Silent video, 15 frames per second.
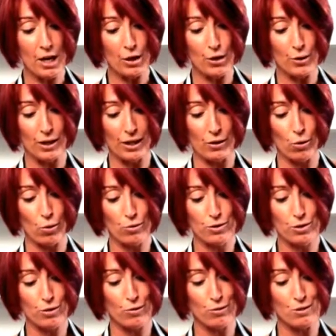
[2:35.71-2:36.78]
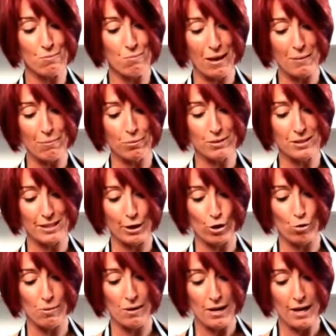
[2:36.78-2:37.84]
You can also use maple
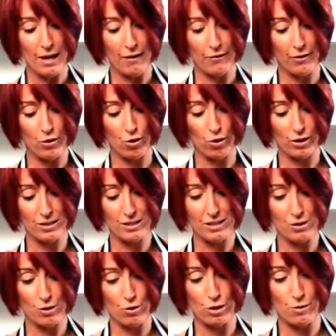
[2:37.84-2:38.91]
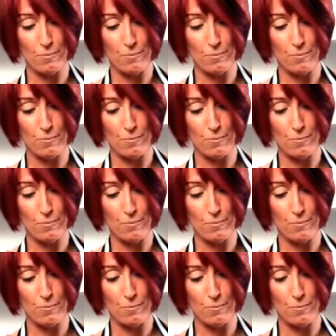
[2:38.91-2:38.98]
syrup if you're not concerned